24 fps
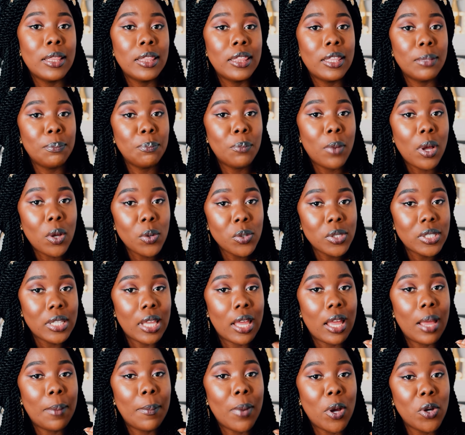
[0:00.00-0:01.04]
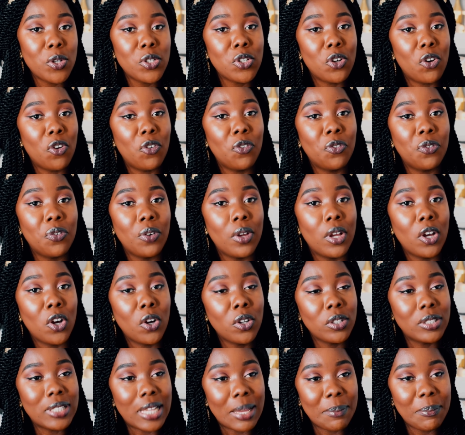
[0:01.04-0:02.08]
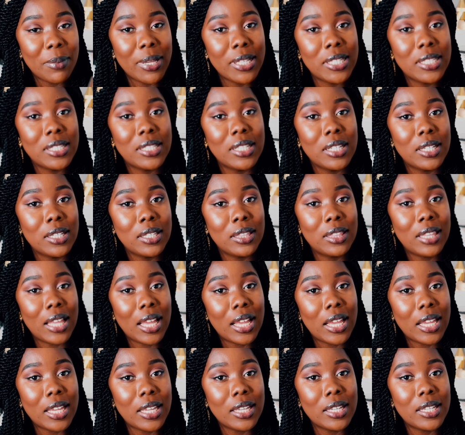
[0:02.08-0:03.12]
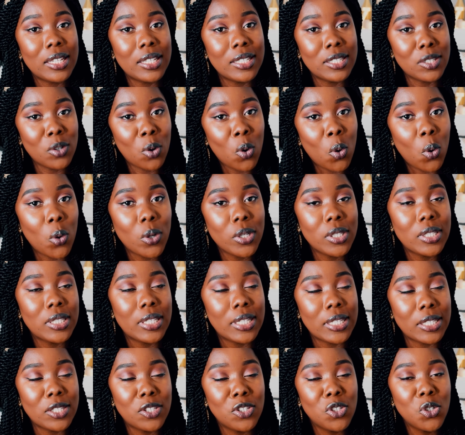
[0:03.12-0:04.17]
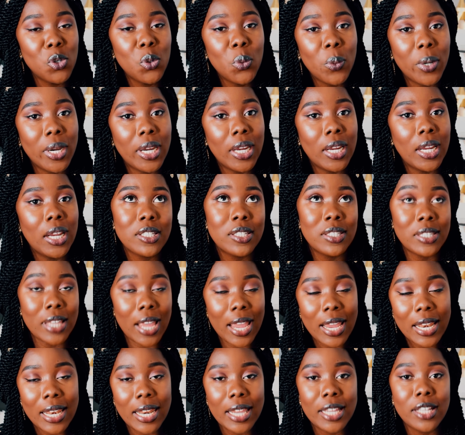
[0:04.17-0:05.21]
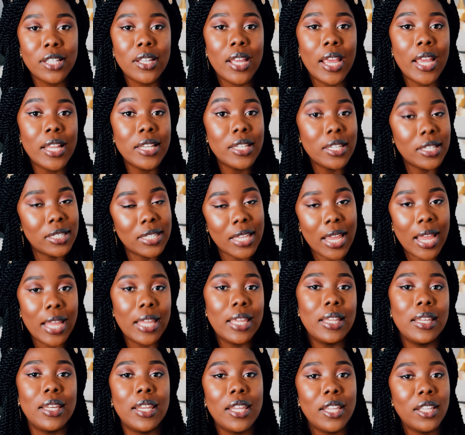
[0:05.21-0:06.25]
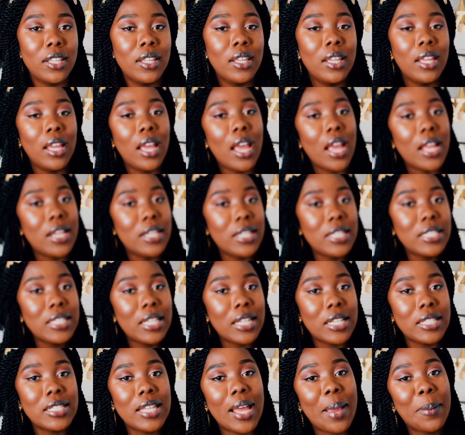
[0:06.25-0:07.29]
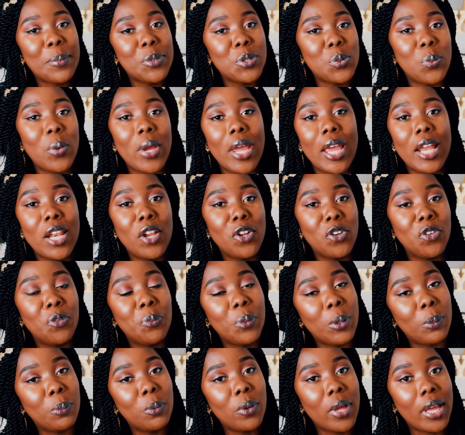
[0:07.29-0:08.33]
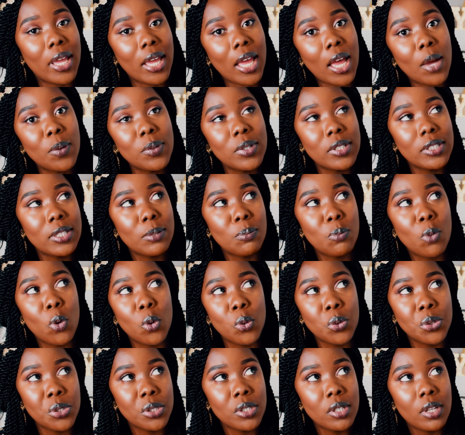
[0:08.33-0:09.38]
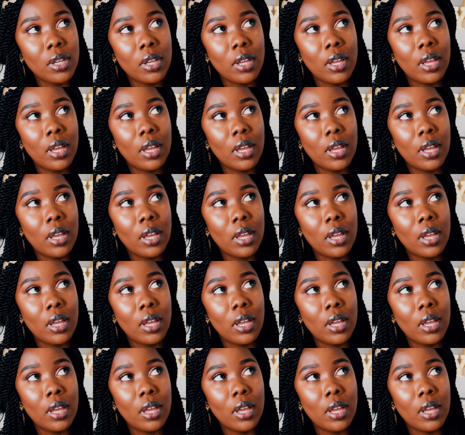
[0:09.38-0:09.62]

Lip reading: the most amount of damage that is caused is during styling and detangling. These are the times where a lot of people encounter the most